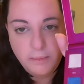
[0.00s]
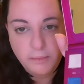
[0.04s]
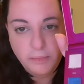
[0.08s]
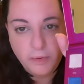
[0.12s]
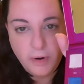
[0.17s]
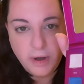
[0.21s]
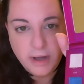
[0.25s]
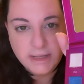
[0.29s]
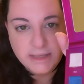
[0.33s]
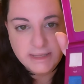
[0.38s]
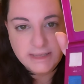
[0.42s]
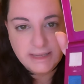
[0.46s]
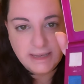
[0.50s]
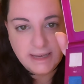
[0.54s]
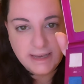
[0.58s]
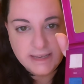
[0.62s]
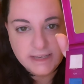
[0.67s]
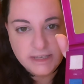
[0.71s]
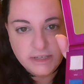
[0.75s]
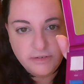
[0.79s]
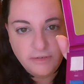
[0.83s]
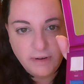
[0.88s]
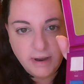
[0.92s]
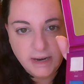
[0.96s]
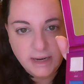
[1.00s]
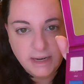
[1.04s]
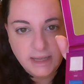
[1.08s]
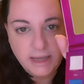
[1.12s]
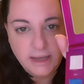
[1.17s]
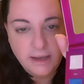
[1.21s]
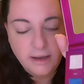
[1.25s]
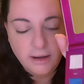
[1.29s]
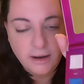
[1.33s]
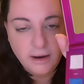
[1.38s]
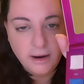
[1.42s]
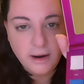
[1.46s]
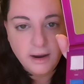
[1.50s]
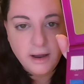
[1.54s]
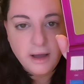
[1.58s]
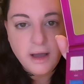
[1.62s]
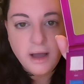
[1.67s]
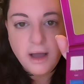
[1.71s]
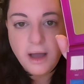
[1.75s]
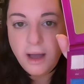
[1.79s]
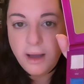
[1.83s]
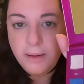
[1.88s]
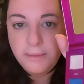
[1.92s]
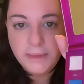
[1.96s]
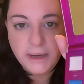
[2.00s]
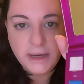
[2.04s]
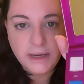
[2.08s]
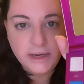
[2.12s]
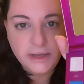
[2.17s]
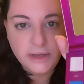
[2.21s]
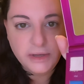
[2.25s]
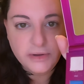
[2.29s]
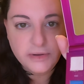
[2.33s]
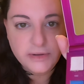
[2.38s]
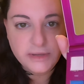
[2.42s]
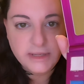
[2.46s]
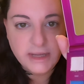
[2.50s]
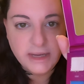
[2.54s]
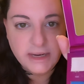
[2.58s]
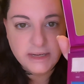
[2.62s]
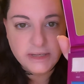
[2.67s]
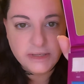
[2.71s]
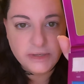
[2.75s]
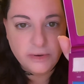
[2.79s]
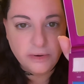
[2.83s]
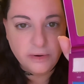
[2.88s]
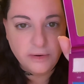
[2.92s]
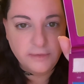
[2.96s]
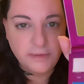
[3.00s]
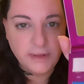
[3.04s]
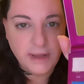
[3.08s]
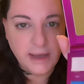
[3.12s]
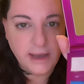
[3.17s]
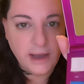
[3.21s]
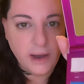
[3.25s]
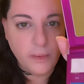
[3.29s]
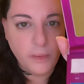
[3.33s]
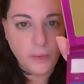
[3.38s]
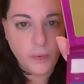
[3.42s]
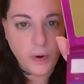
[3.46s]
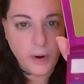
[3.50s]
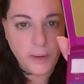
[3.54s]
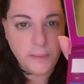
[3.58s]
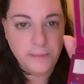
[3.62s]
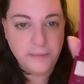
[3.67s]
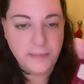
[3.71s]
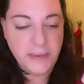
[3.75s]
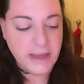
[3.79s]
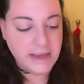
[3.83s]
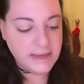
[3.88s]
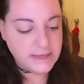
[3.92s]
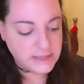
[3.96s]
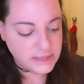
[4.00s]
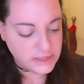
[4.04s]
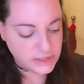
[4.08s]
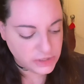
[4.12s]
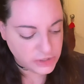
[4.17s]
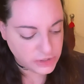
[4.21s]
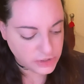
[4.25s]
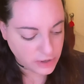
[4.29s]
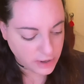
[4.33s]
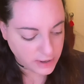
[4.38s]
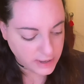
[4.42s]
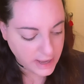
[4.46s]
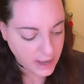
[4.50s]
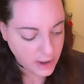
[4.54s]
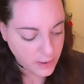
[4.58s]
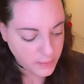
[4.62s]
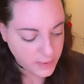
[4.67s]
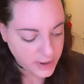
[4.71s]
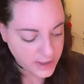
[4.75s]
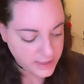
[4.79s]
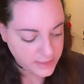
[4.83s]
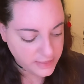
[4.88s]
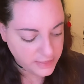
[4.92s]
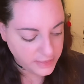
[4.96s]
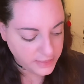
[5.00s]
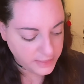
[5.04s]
Bronze Kiss right here, I'm going to use that as sort of like a warm base to start out with.